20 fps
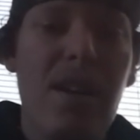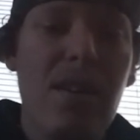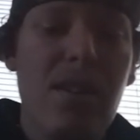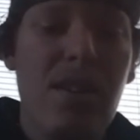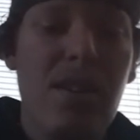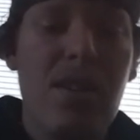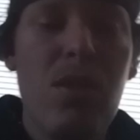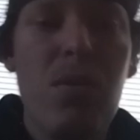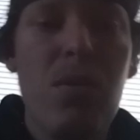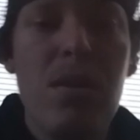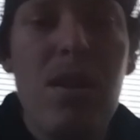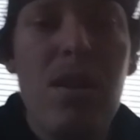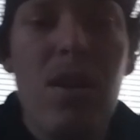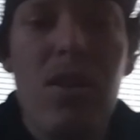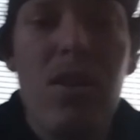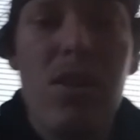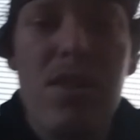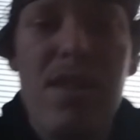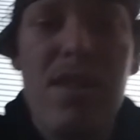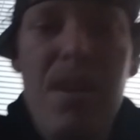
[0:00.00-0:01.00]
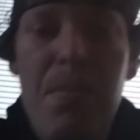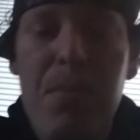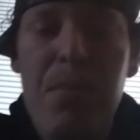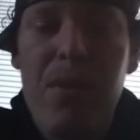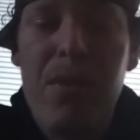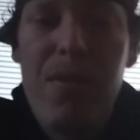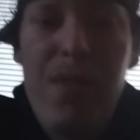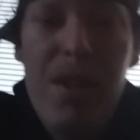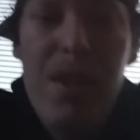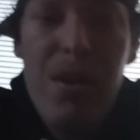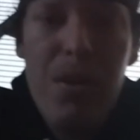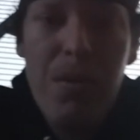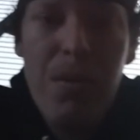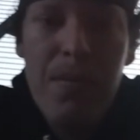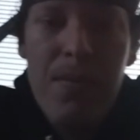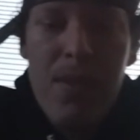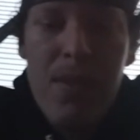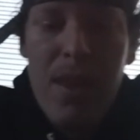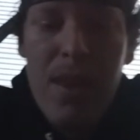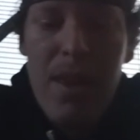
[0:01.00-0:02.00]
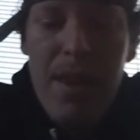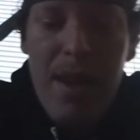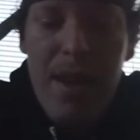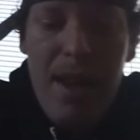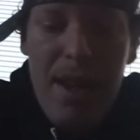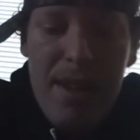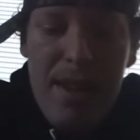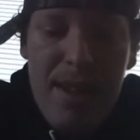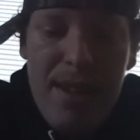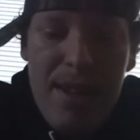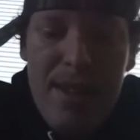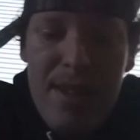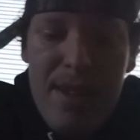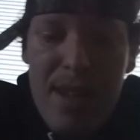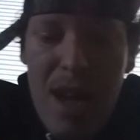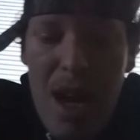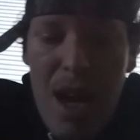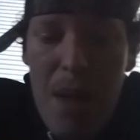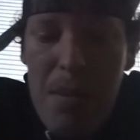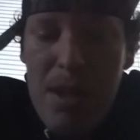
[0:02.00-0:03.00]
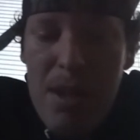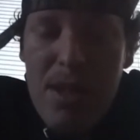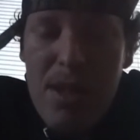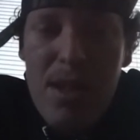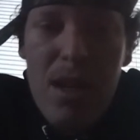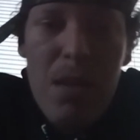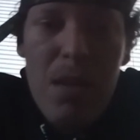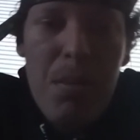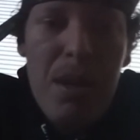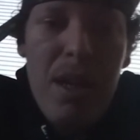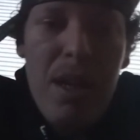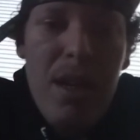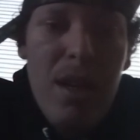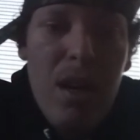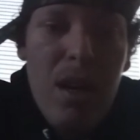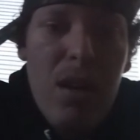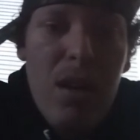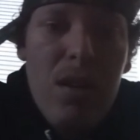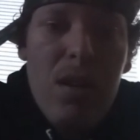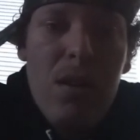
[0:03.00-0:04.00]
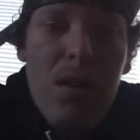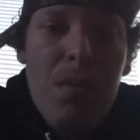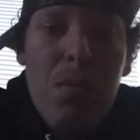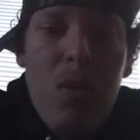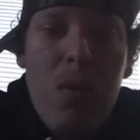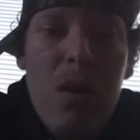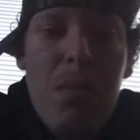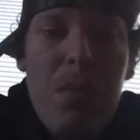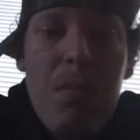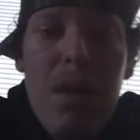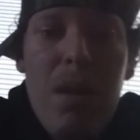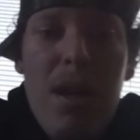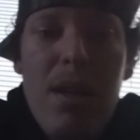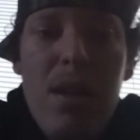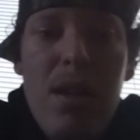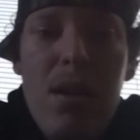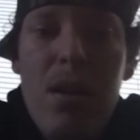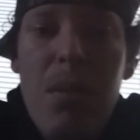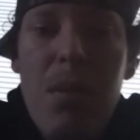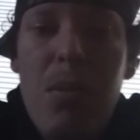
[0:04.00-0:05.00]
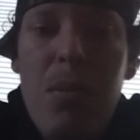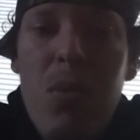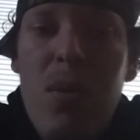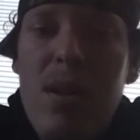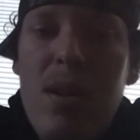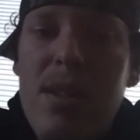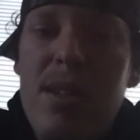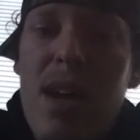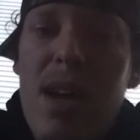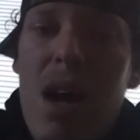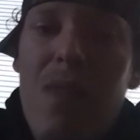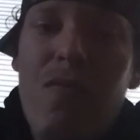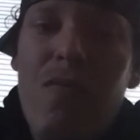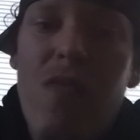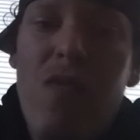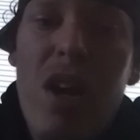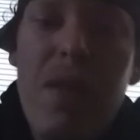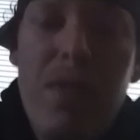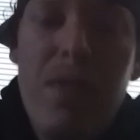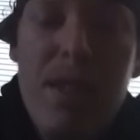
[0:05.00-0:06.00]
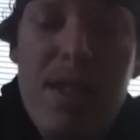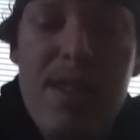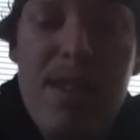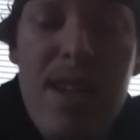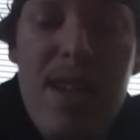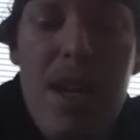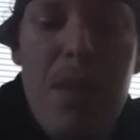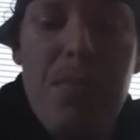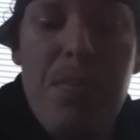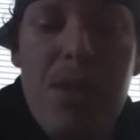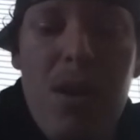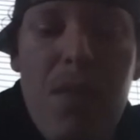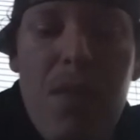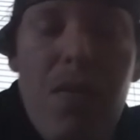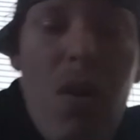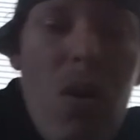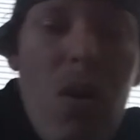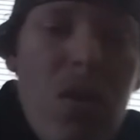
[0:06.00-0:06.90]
to do another dip review, and this time it's going to be under one of my number one top favorite dips of all